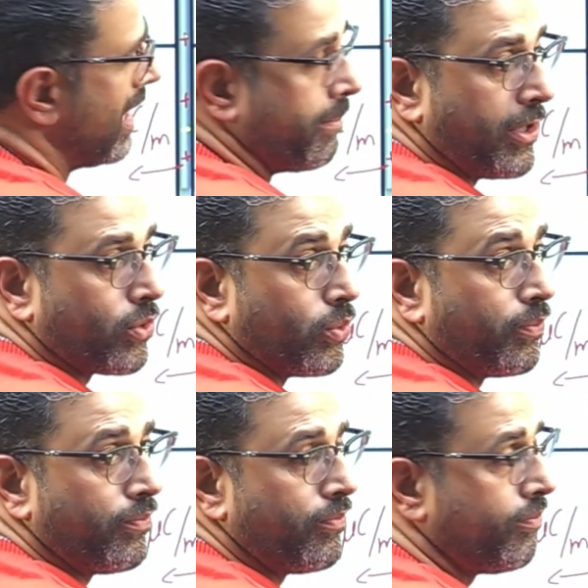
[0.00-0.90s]
L by 2
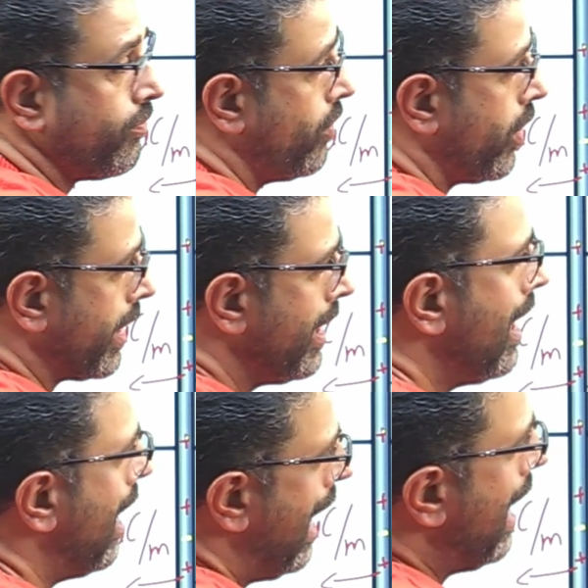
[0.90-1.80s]
okay
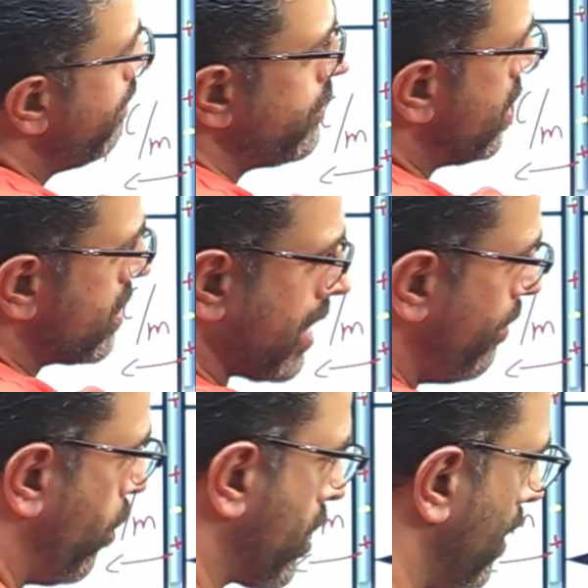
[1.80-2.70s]
i'm just com more